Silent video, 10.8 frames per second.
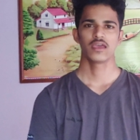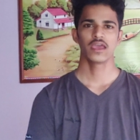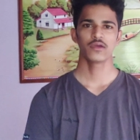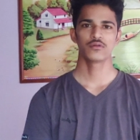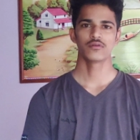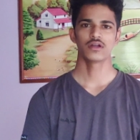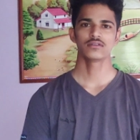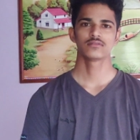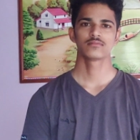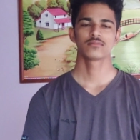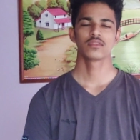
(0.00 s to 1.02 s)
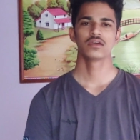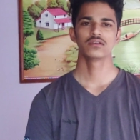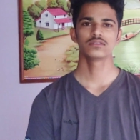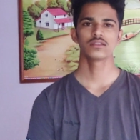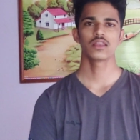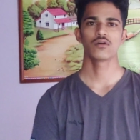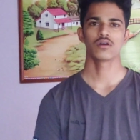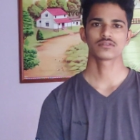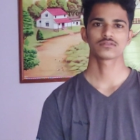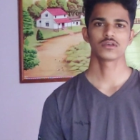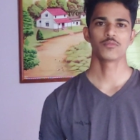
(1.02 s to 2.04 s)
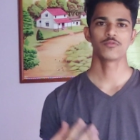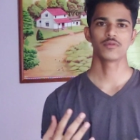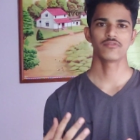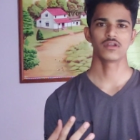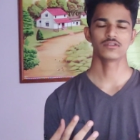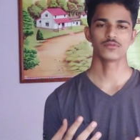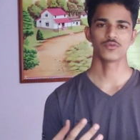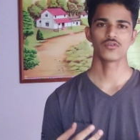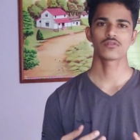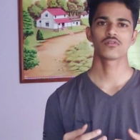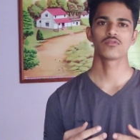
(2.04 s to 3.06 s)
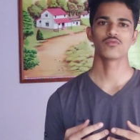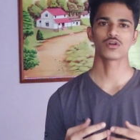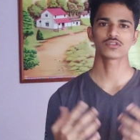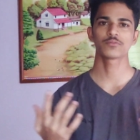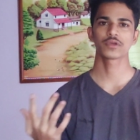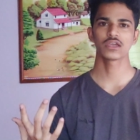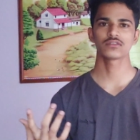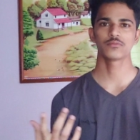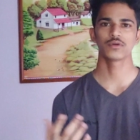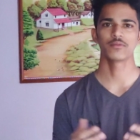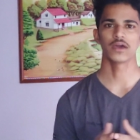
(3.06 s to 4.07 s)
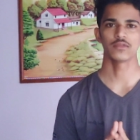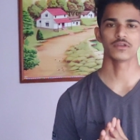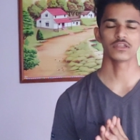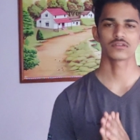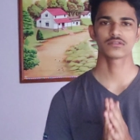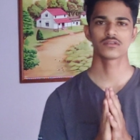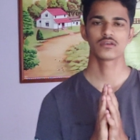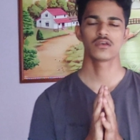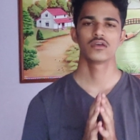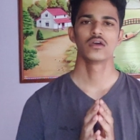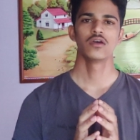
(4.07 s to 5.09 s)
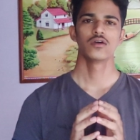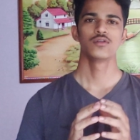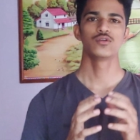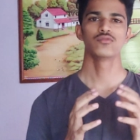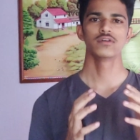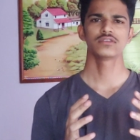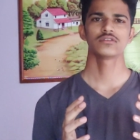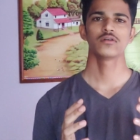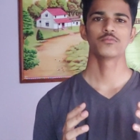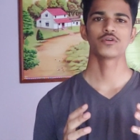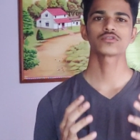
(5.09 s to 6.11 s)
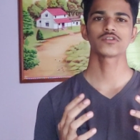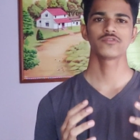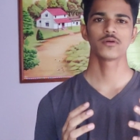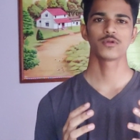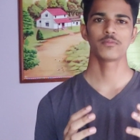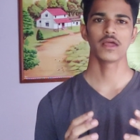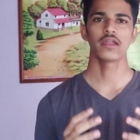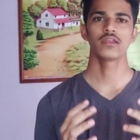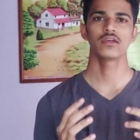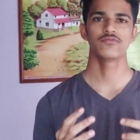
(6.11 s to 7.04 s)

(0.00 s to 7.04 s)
Hey everyone, recently i asked some of my friends about what's the biggest number in mathematics, to which most of them replied